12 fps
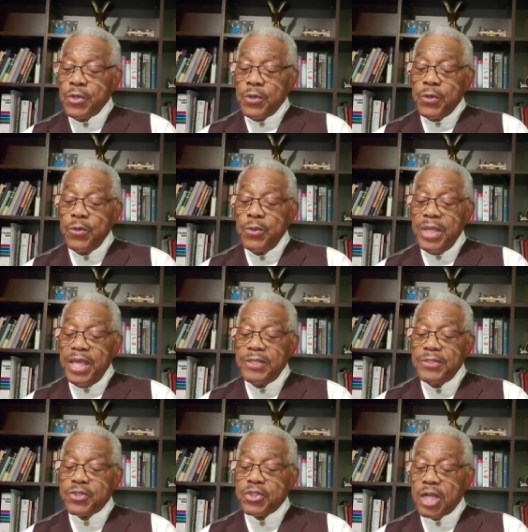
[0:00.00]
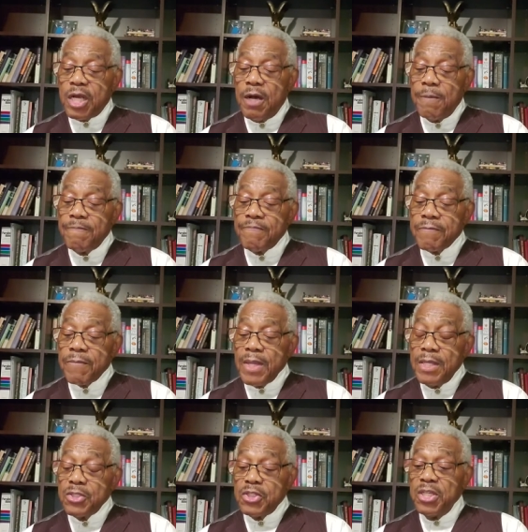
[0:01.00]
who is to come
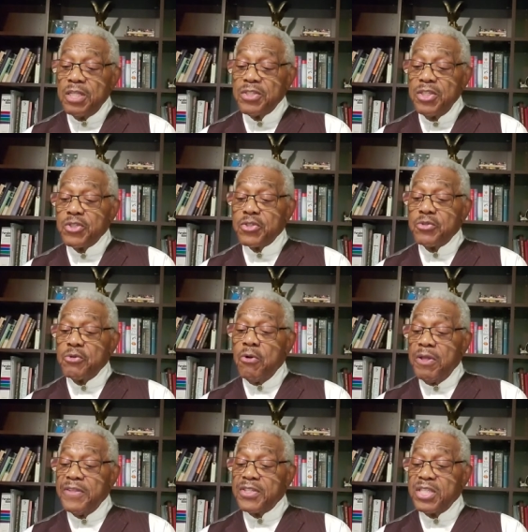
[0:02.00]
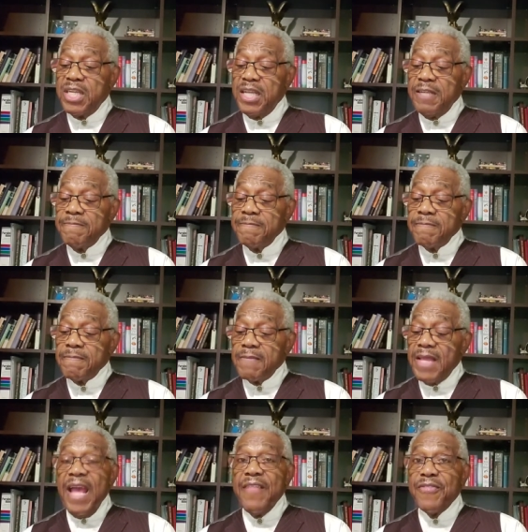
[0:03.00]
shall destroy the city
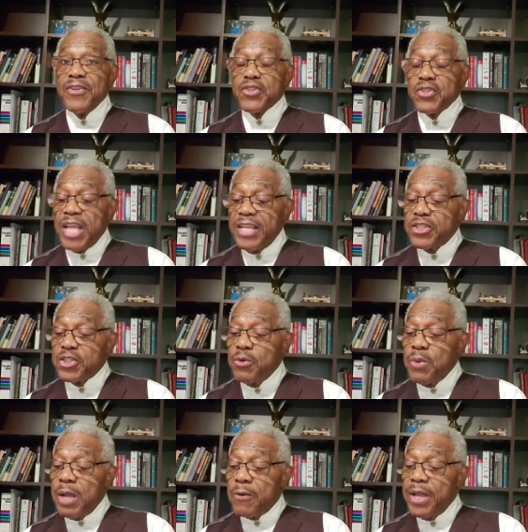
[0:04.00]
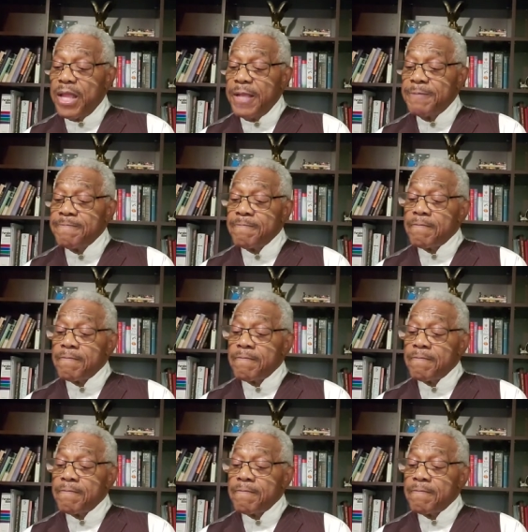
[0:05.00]
and the sanctuary.